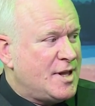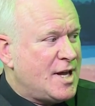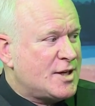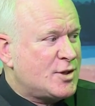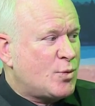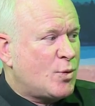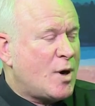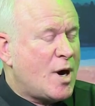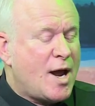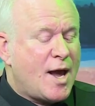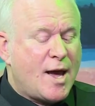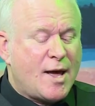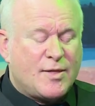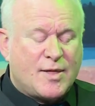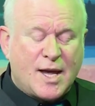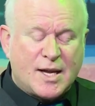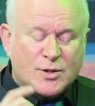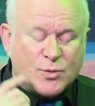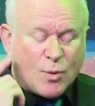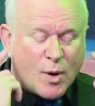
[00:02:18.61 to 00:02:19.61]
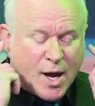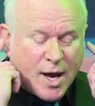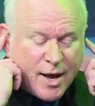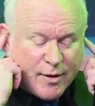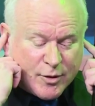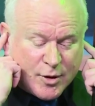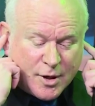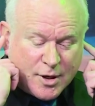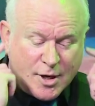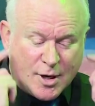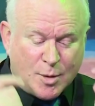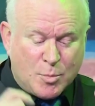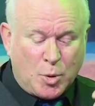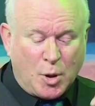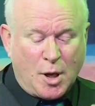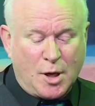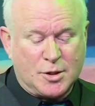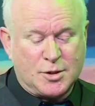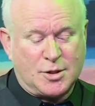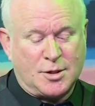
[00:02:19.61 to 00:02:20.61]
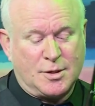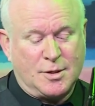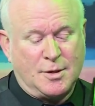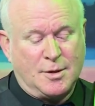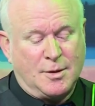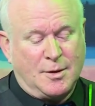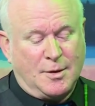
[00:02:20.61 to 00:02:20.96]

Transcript: feel That's why I have good earplugs.